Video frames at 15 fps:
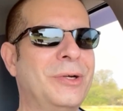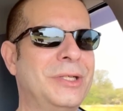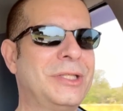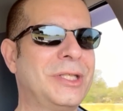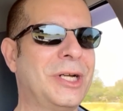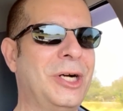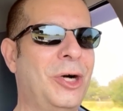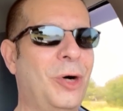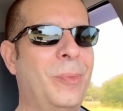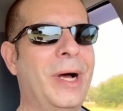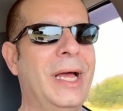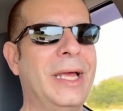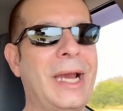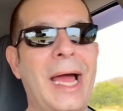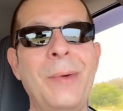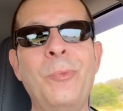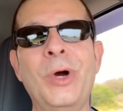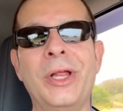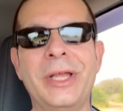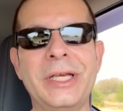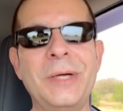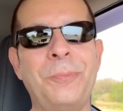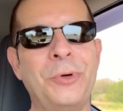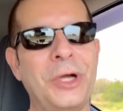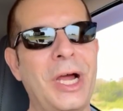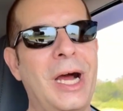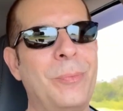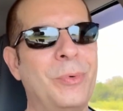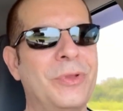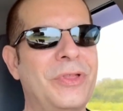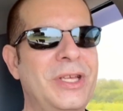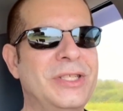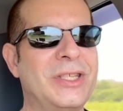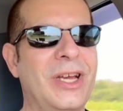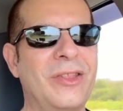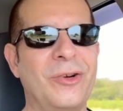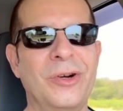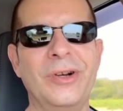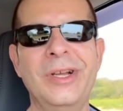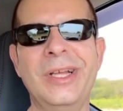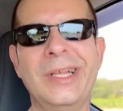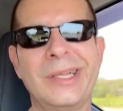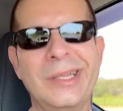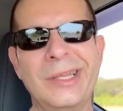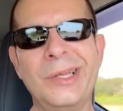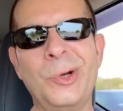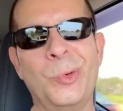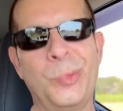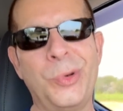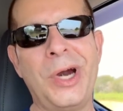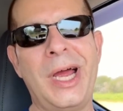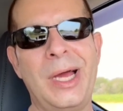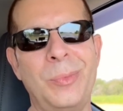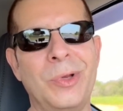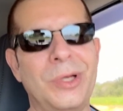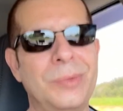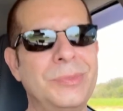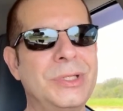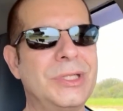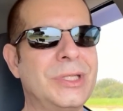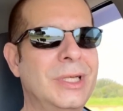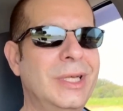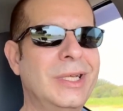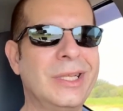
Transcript: Tacoma, and I'm willing to put up with these other little problems,